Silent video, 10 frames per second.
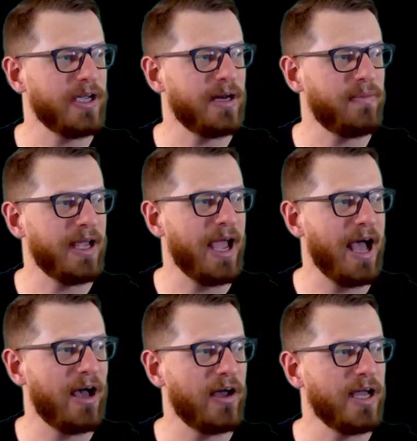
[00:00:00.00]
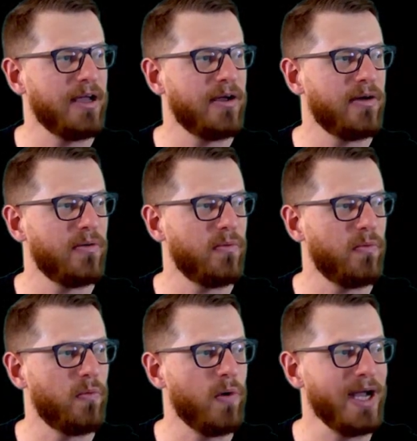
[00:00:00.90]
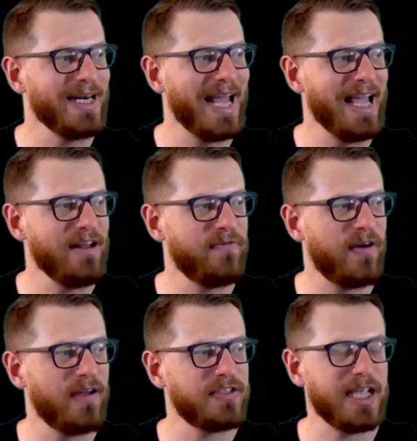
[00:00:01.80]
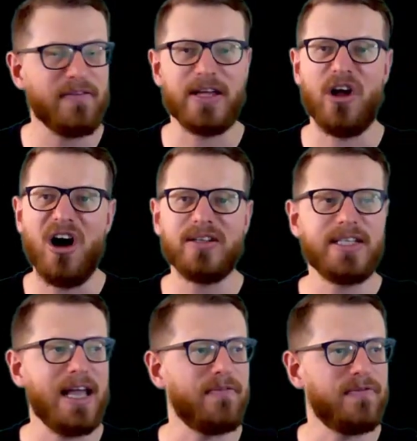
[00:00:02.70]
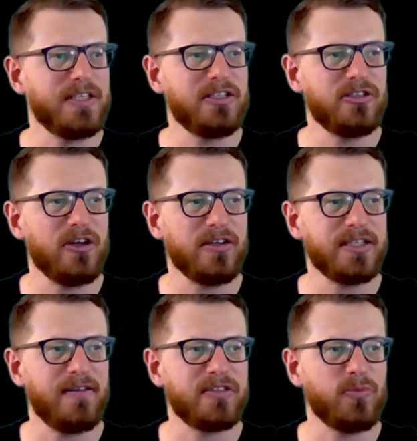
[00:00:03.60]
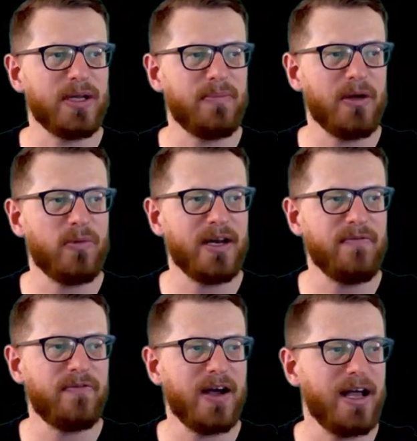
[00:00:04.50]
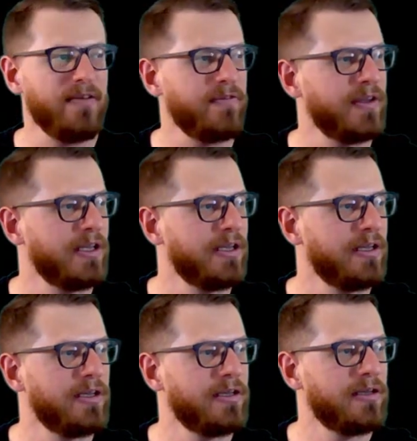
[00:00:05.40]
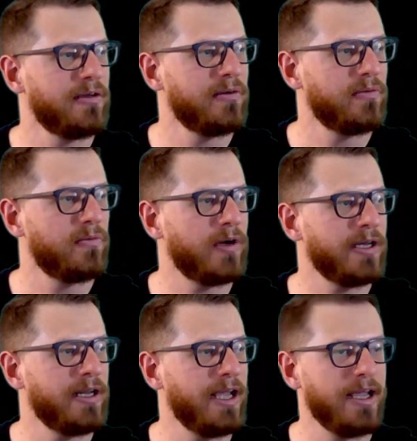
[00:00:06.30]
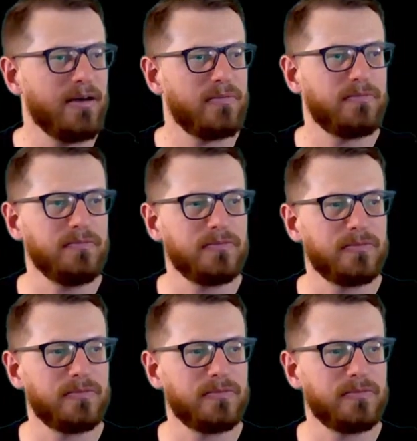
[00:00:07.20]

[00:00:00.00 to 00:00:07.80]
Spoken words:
to play our 1 and 5 together, an octave. This is an octave. So we're going to play 1 and 5. 1 and...